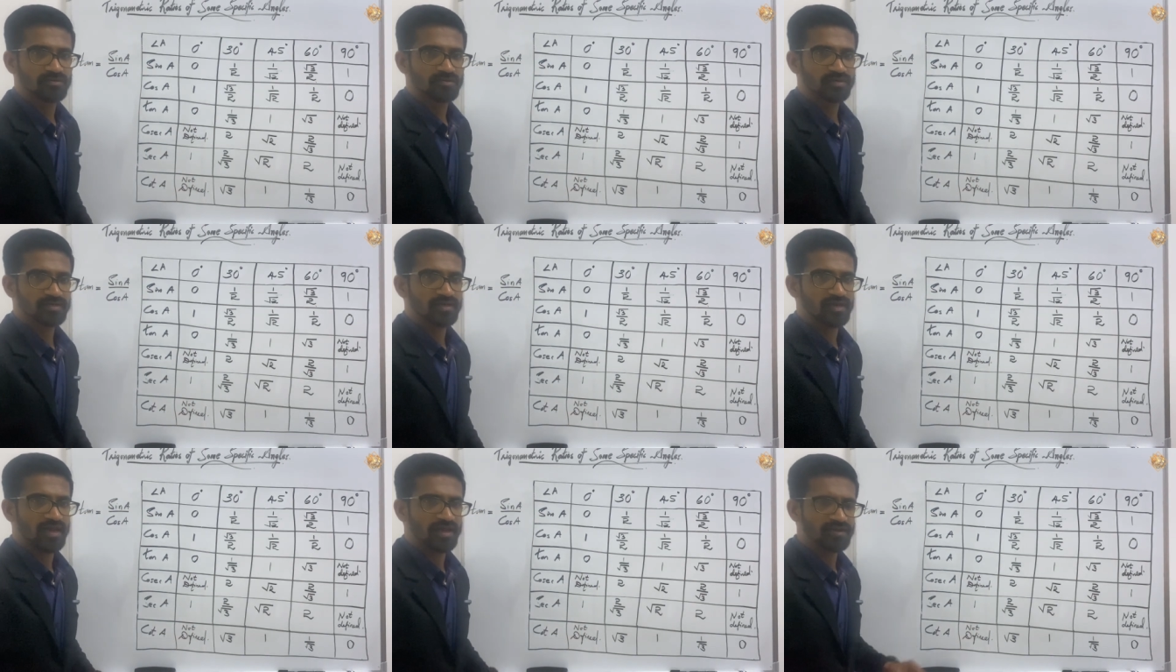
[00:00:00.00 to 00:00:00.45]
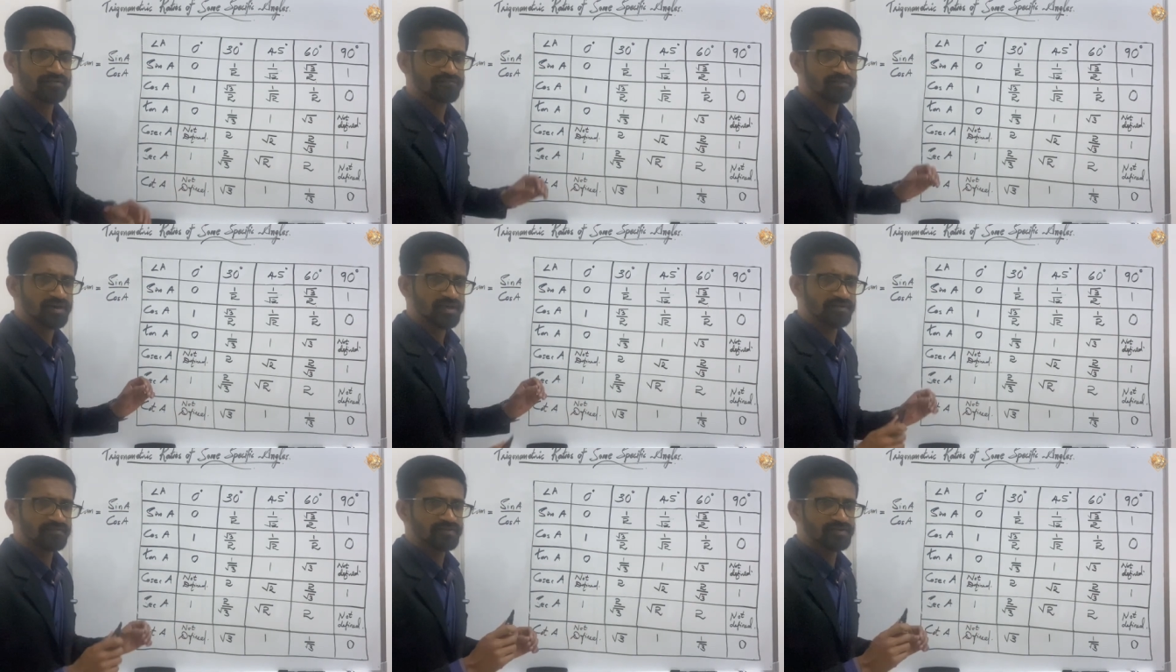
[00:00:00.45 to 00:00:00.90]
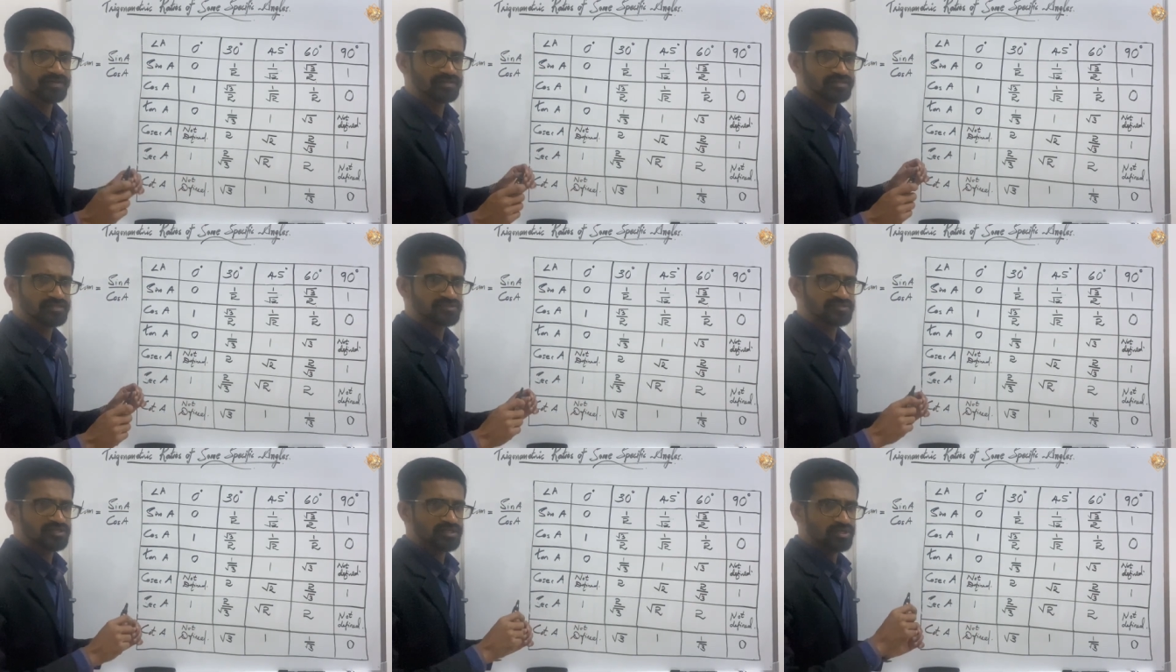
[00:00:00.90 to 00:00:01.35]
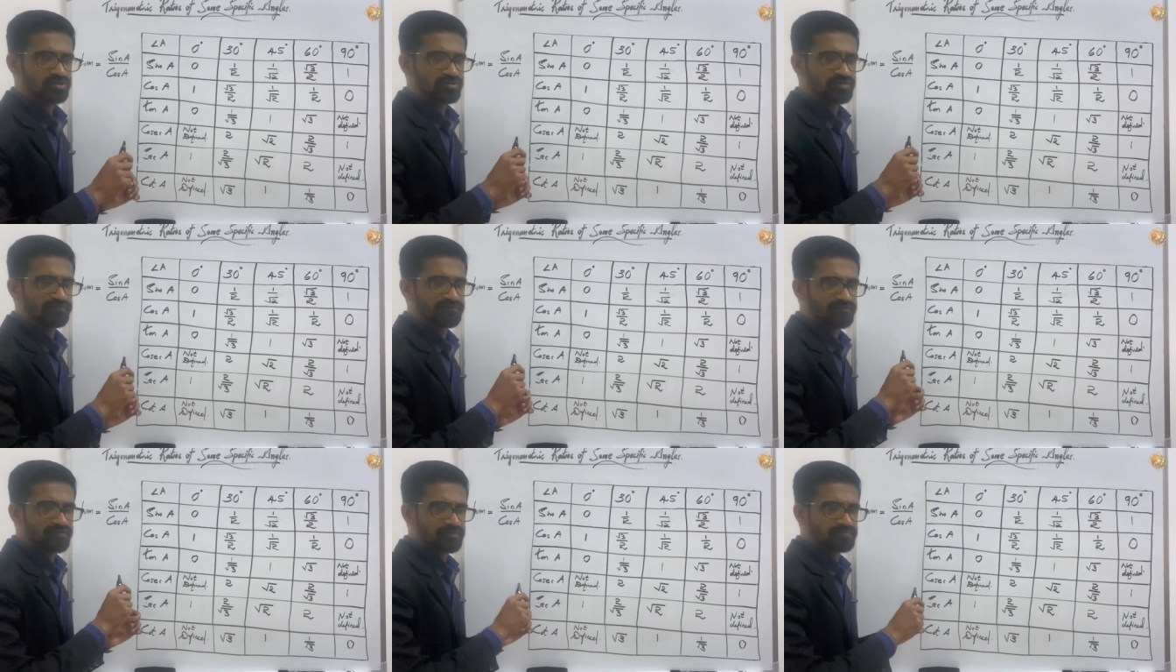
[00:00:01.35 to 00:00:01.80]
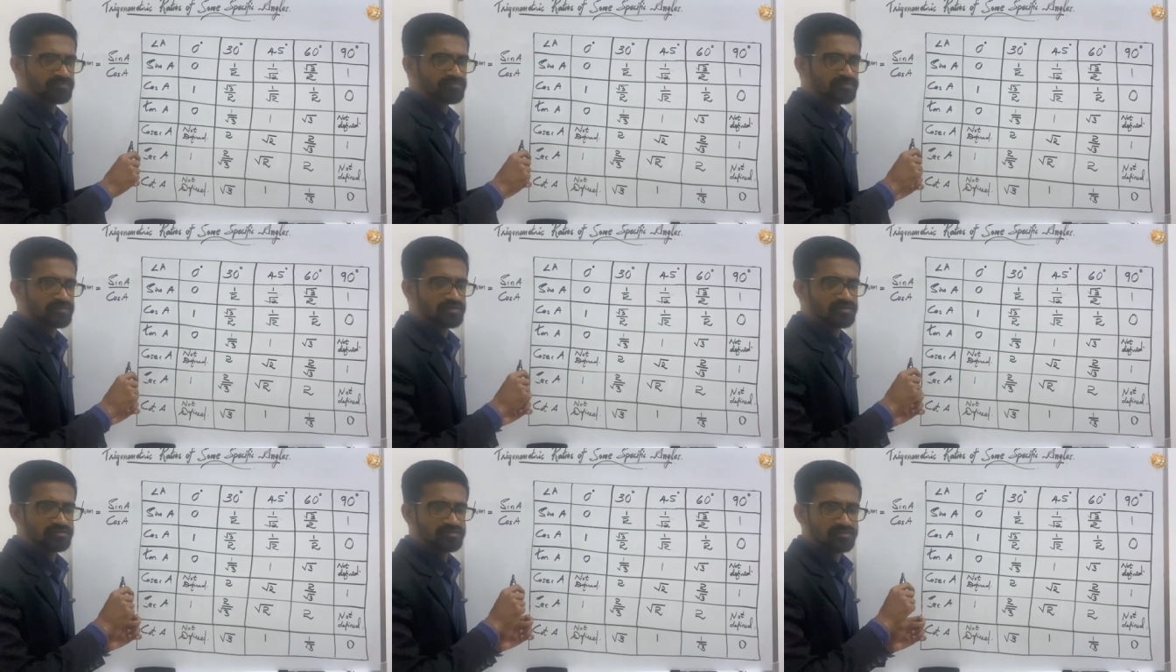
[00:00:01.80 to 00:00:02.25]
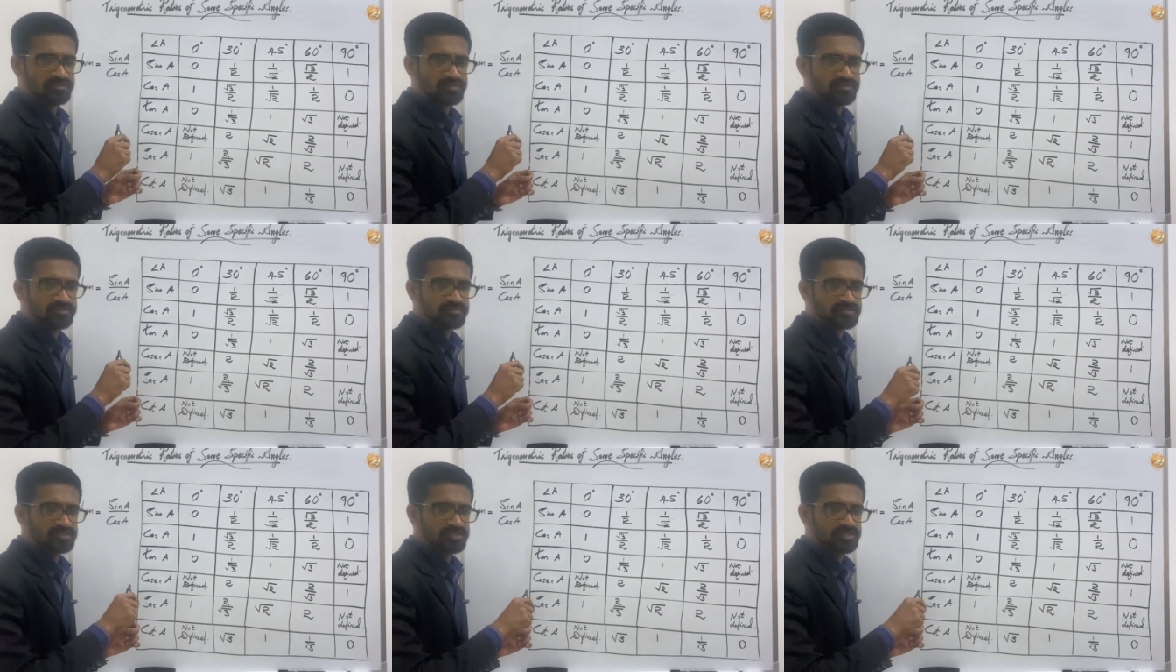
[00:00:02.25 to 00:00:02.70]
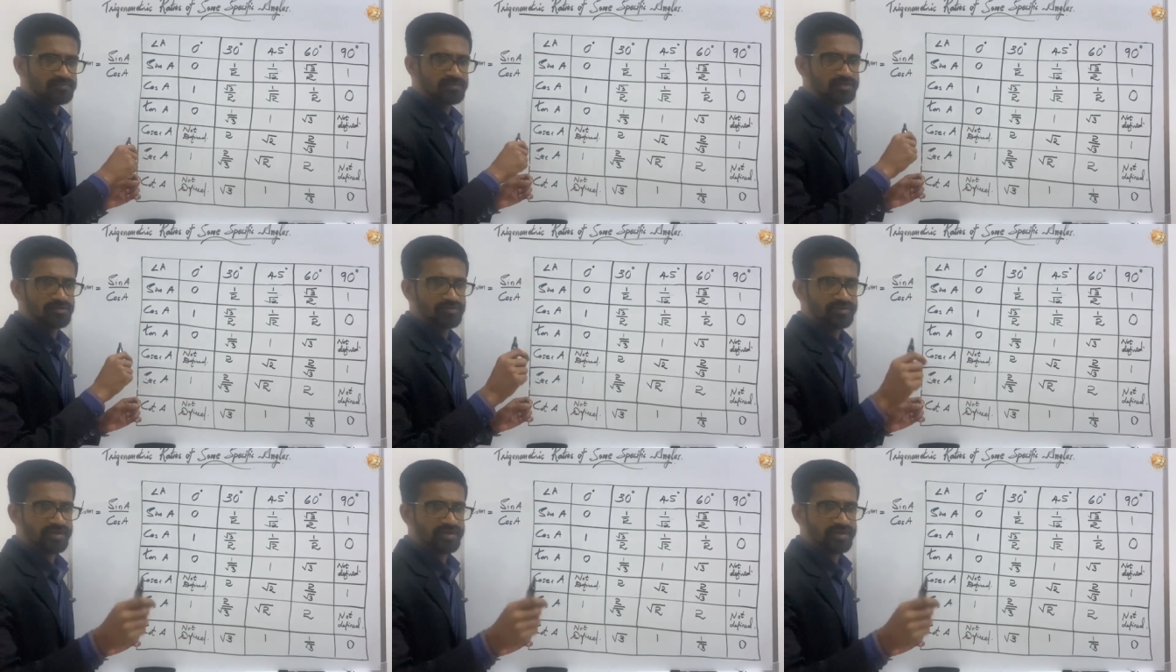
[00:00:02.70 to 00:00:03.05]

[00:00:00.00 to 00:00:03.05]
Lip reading: Okay, and wherever it is required from the table,